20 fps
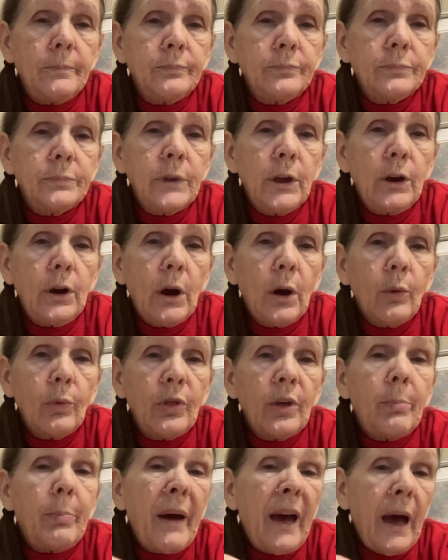you know,
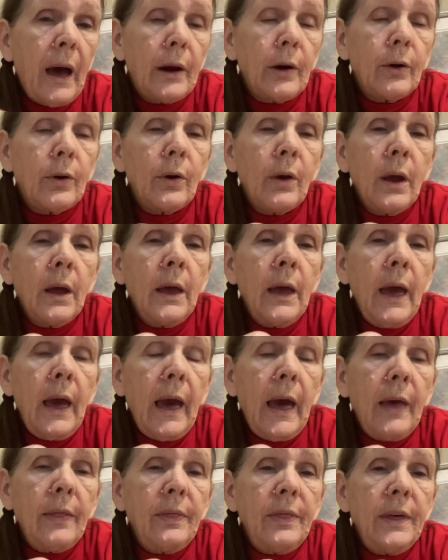the pattern.
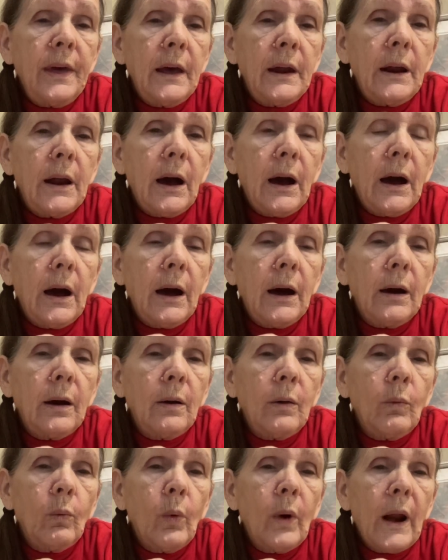And then
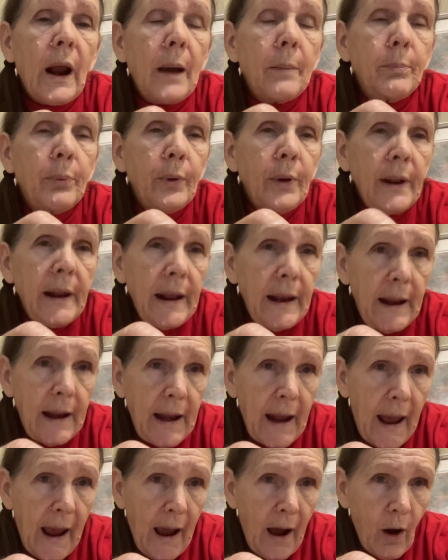when I printed it
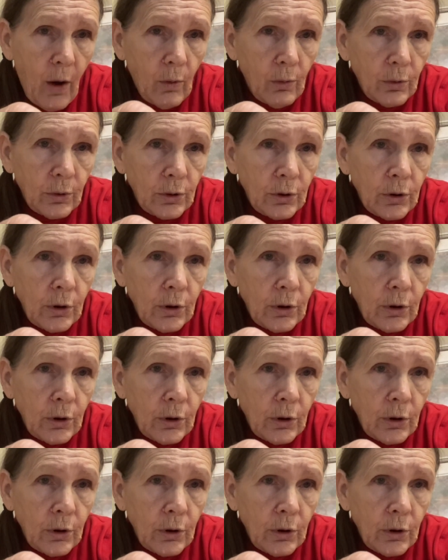out,